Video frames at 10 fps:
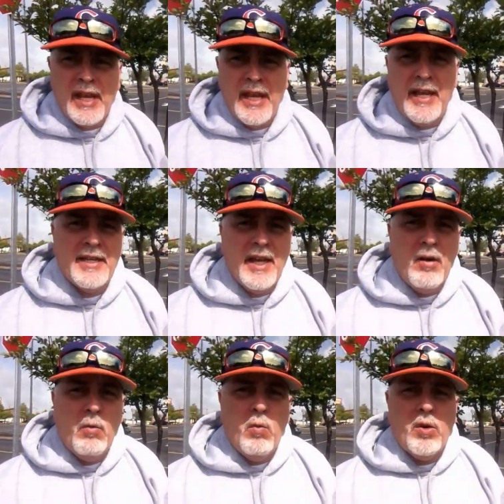and I
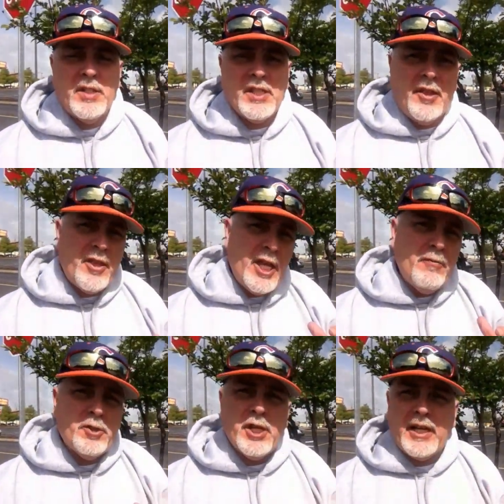uh, want to say thank
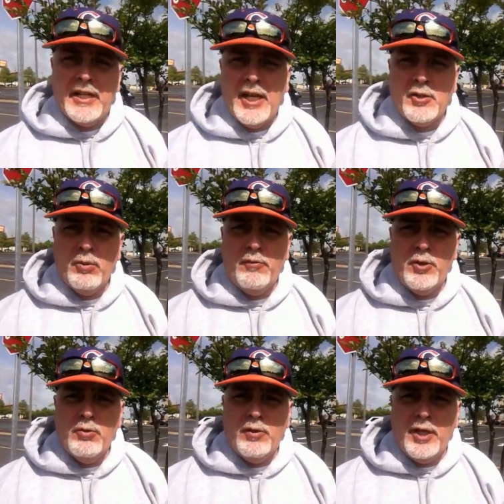you for checking out the
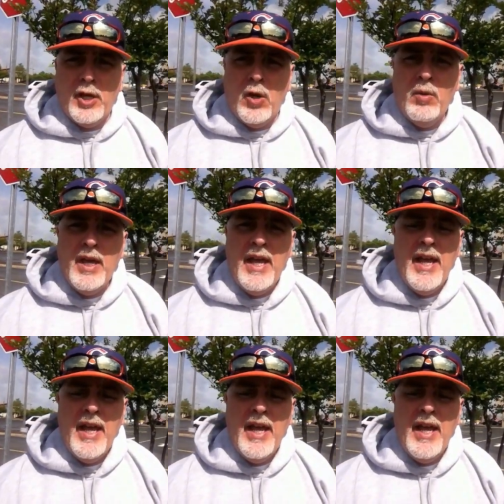review video.